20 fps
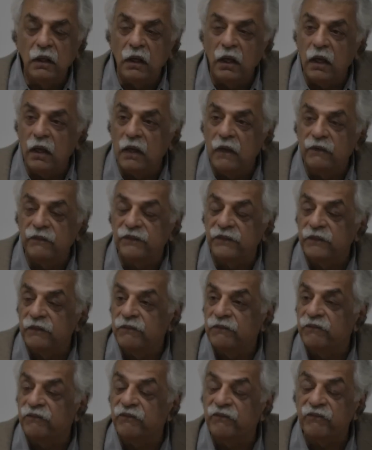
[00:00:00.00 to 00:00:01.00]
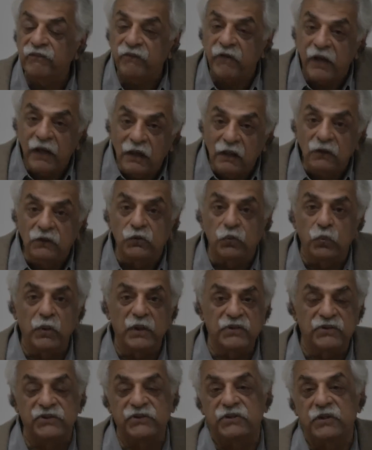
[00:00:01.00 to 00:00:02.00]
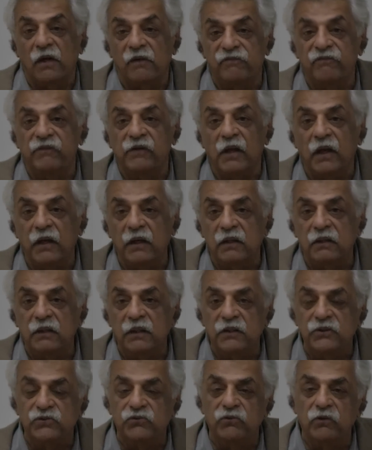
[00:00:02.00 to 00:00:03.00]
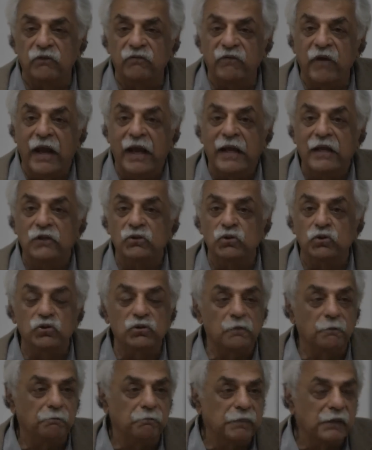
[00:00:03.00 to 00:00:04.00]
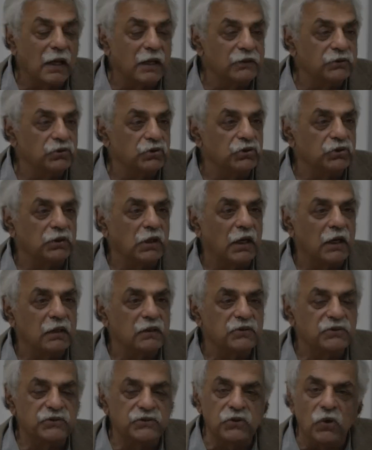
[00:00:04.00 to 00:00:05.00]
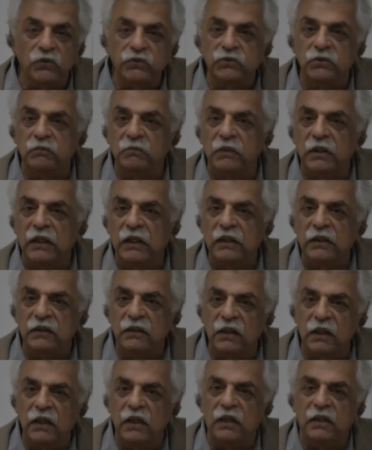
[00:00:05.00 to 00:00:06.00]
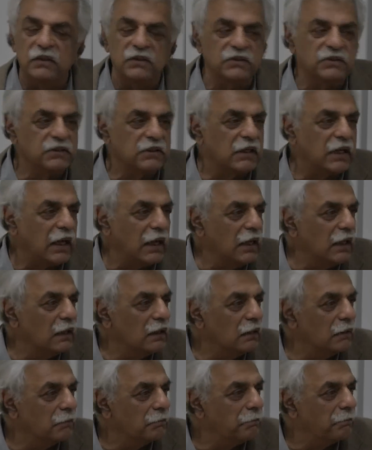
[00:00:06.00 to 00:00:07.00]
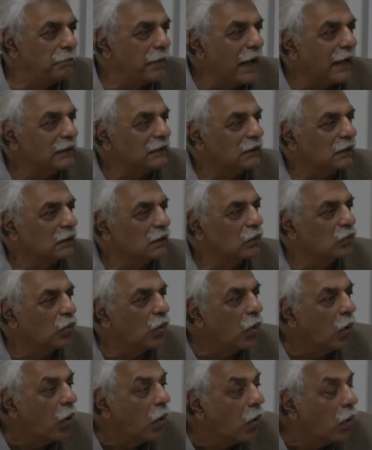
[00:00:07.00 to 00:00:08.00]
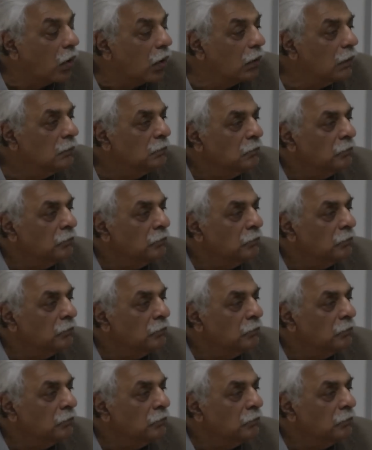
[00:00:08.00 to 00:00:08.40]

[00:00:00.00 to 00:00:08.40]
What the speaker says: is filled with stuff like this: revenge, bloodshed, sodomy, this, kill, battle, war.